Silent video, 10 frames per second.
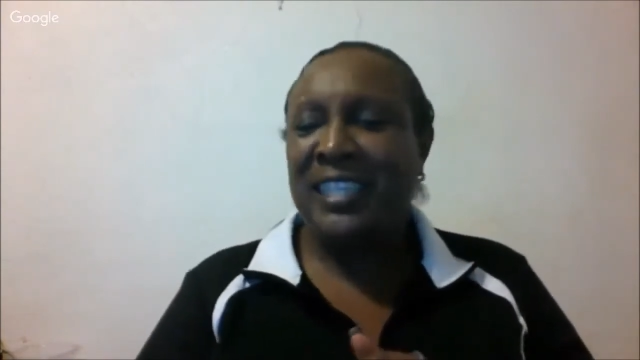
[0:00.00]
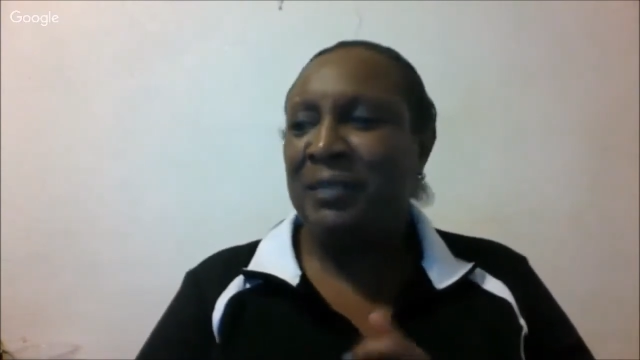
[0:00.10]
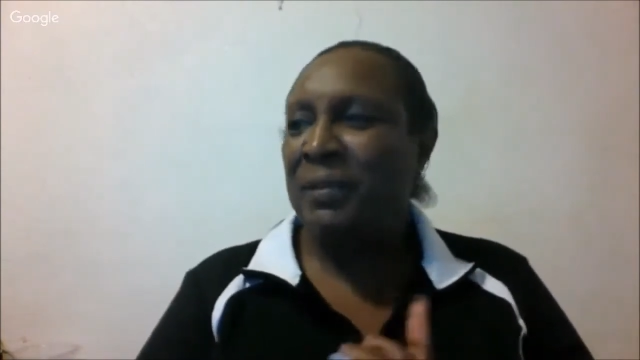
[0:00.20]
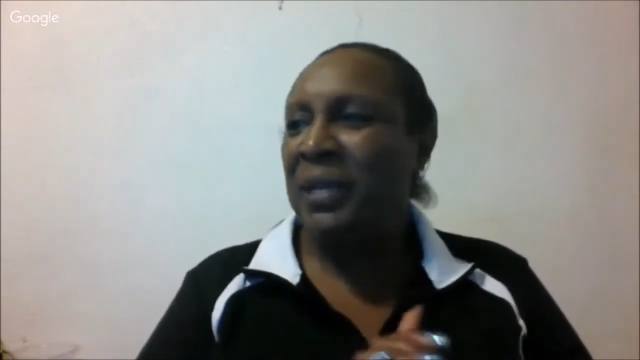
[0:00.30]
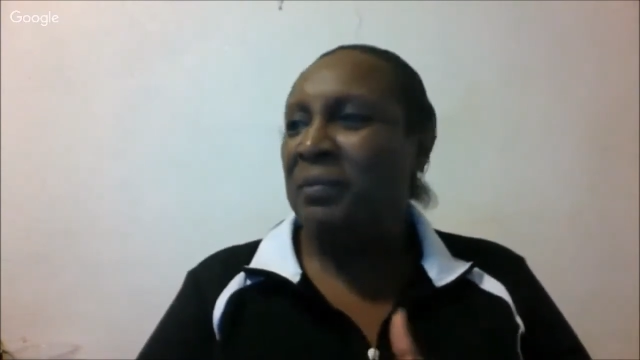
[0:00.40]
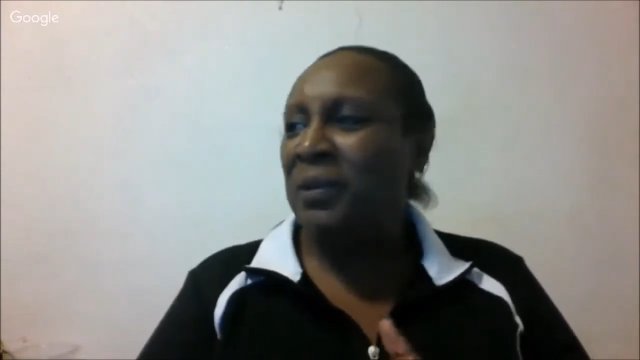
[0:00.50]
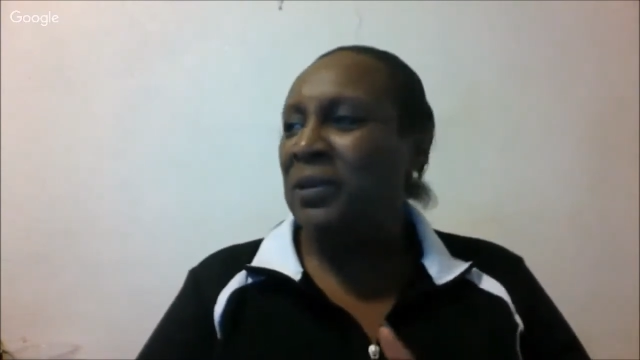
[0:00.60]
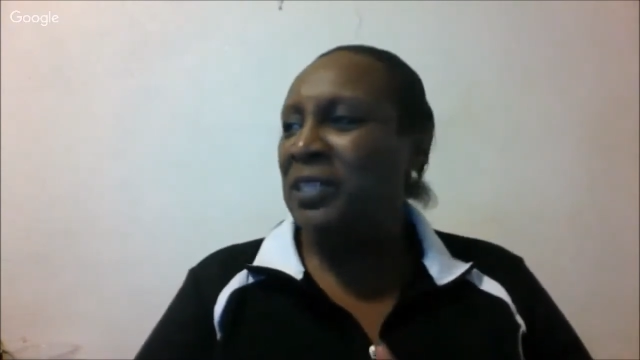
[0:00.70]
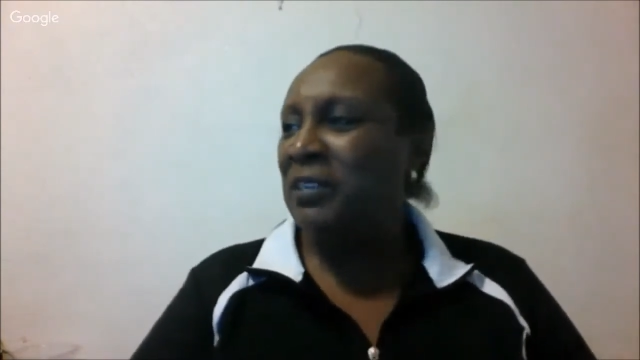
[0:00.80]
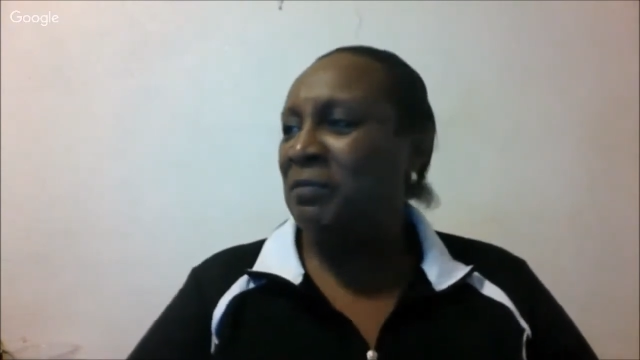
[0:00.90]

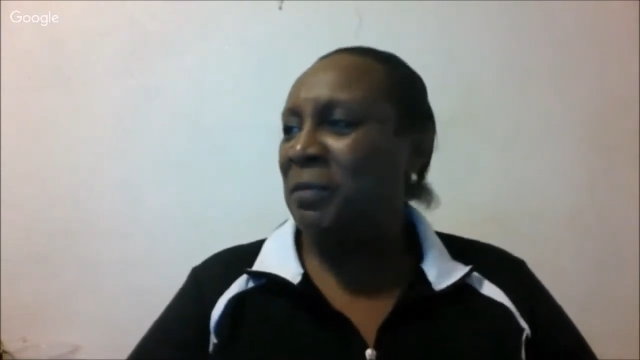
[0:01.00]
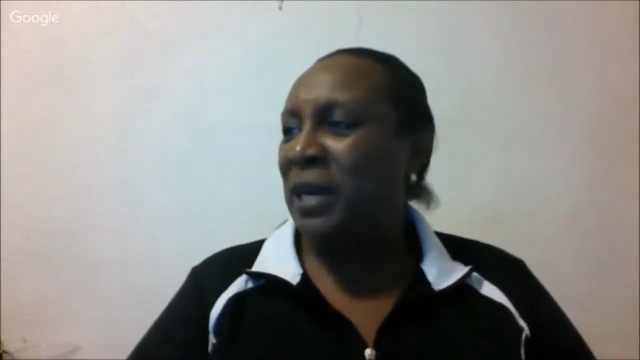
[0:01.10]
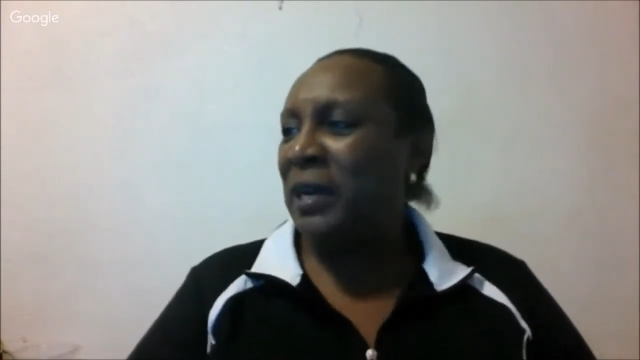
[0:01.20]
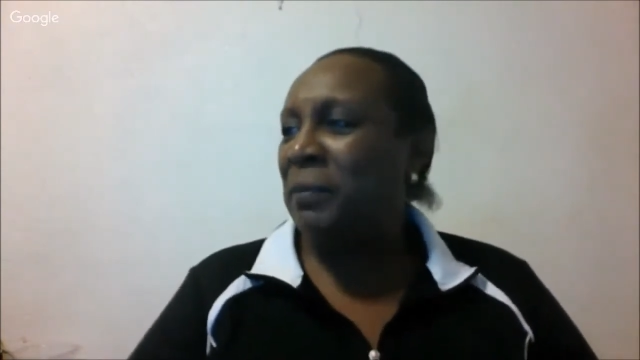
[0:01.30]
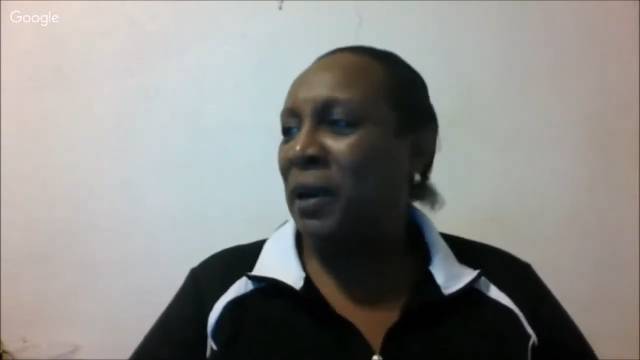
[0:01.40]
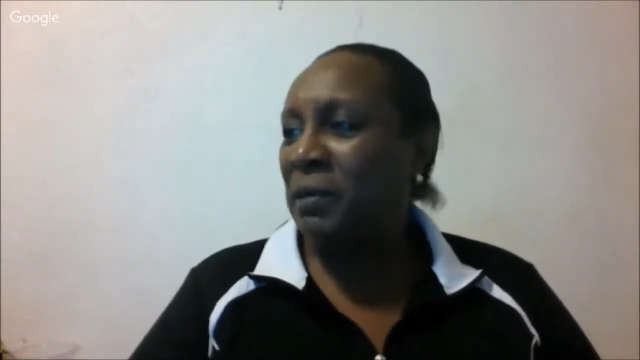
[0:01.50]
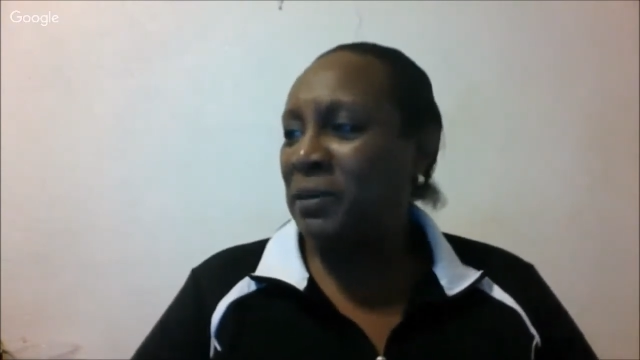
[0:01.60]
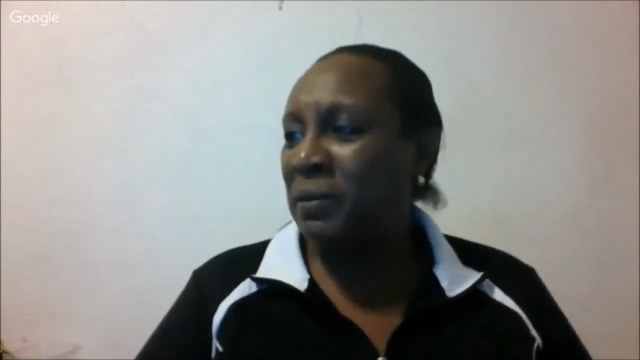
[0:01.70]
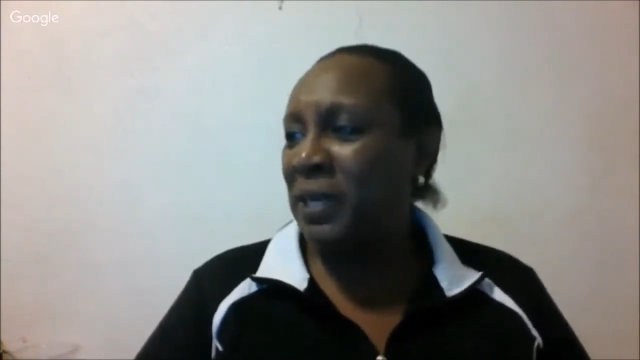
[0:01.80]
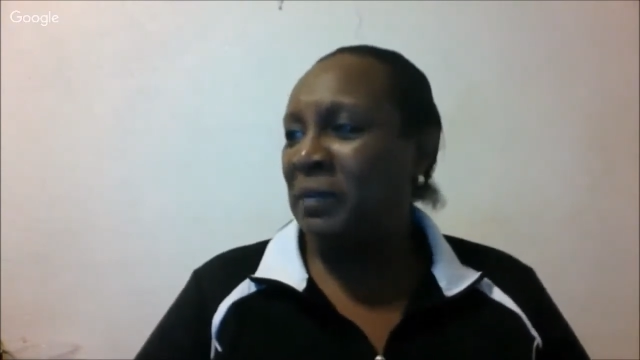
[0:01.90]
Bob's been
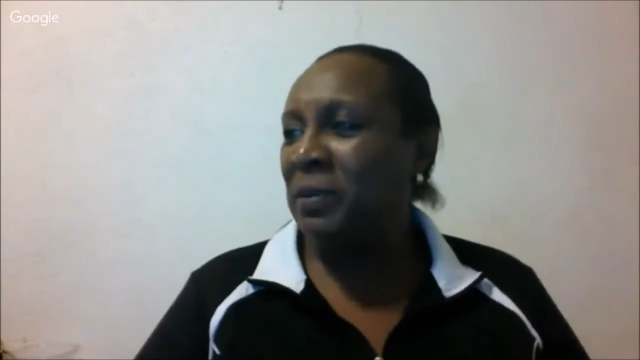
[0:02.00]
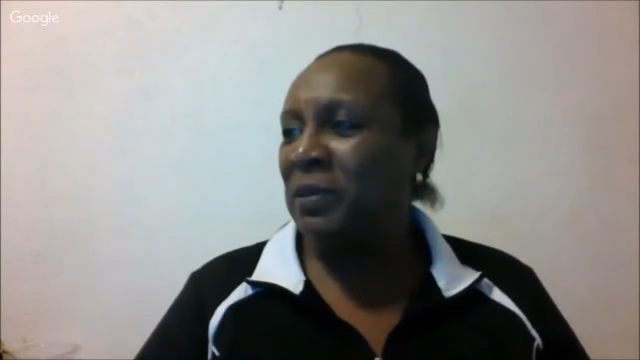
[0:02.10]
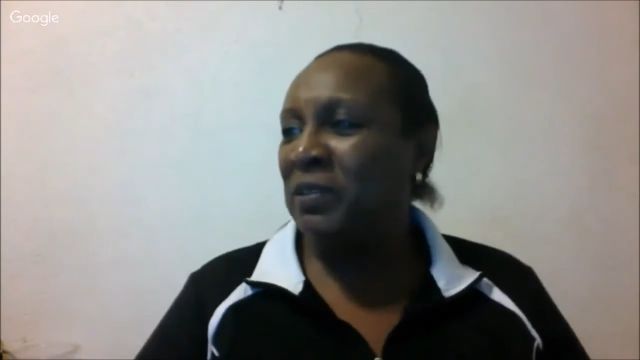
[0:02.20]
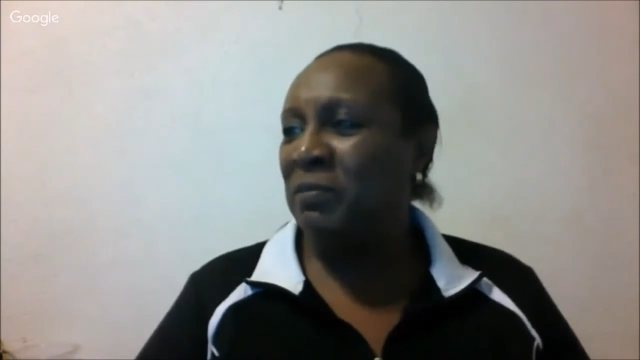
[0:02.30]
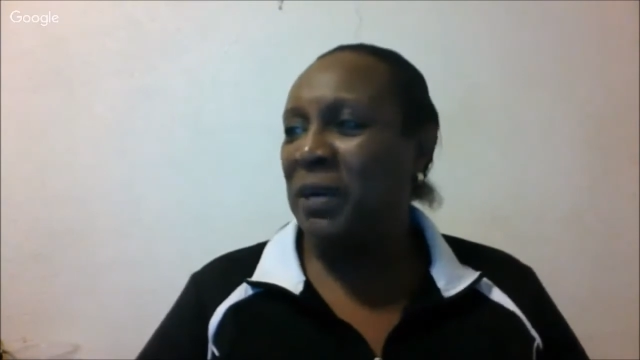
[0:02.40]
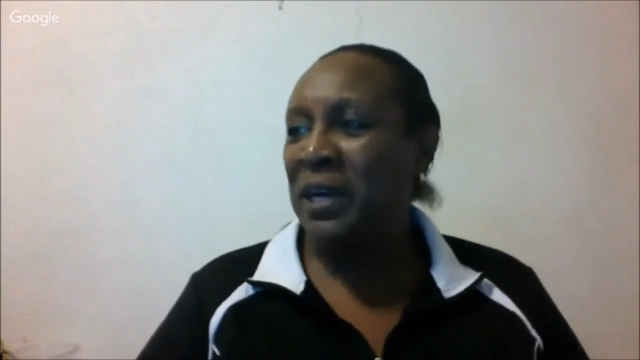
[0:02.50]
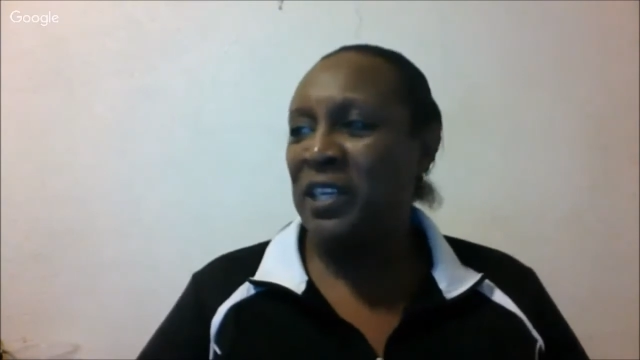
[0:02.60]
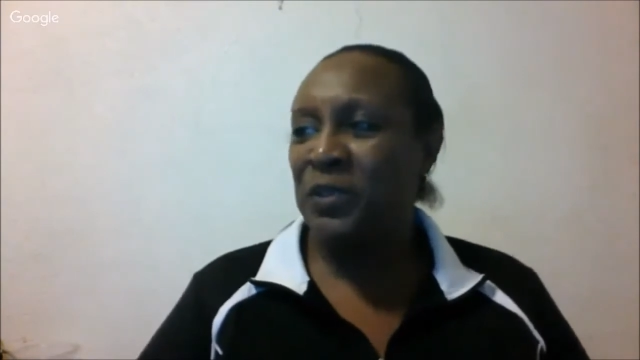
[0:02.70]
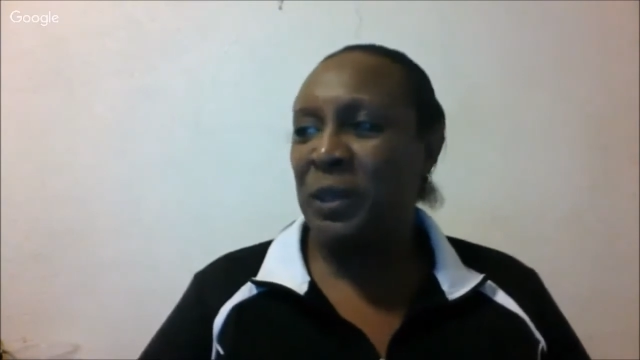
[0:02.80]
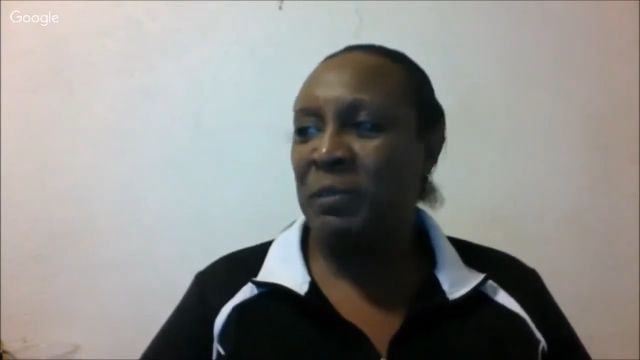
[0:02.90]
in most of my
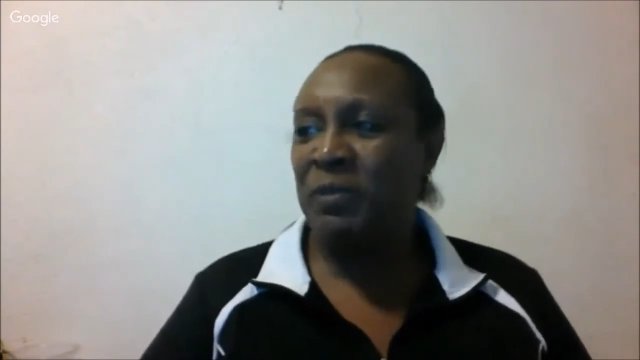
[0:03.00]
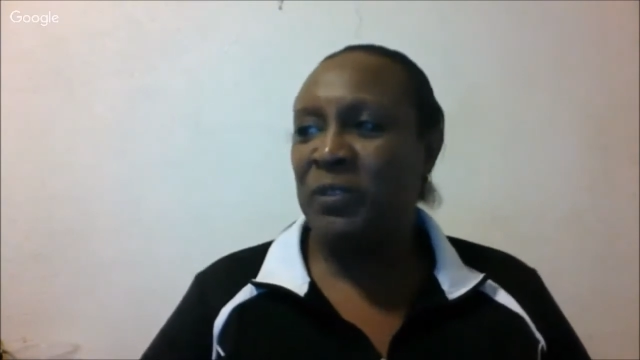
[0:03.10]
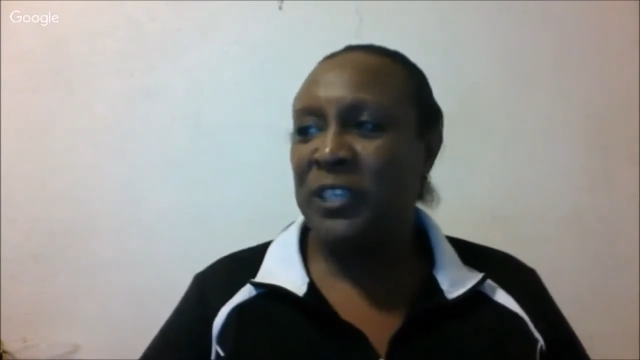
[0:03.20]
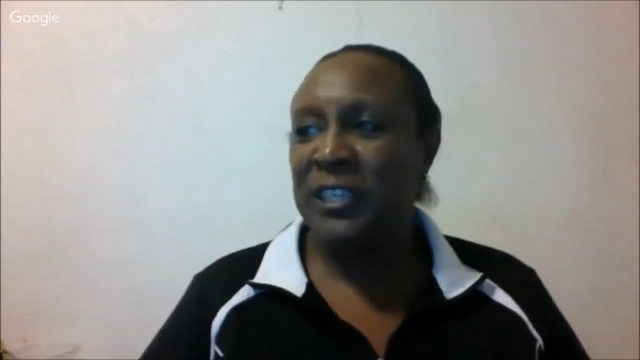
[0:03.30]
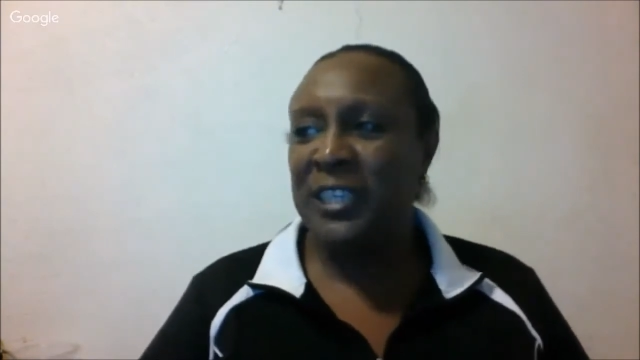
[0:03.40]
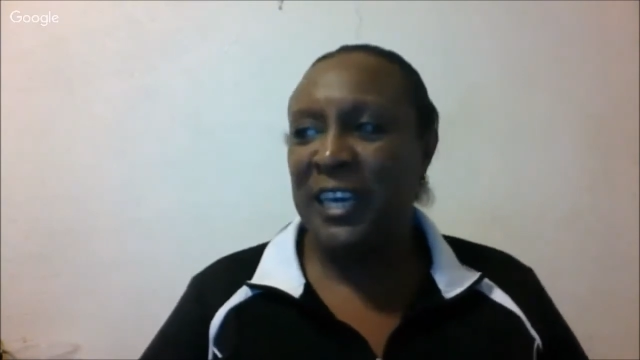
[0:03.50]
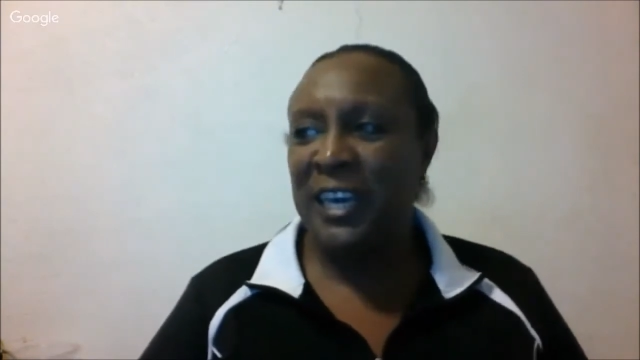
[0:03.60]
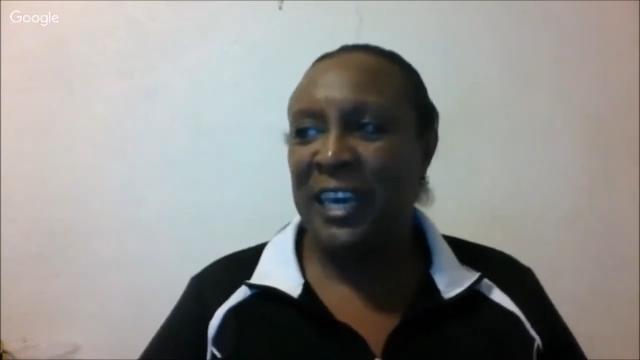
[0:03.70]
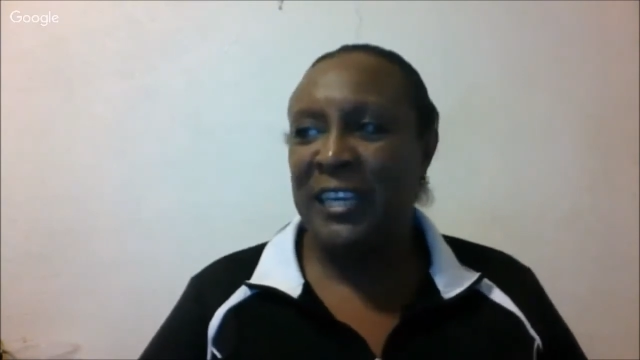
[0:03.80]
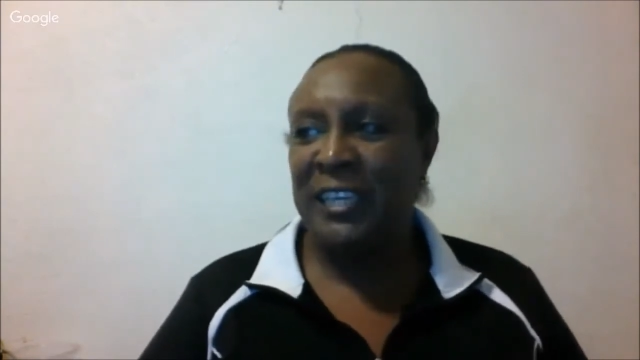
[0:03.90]
streams for today and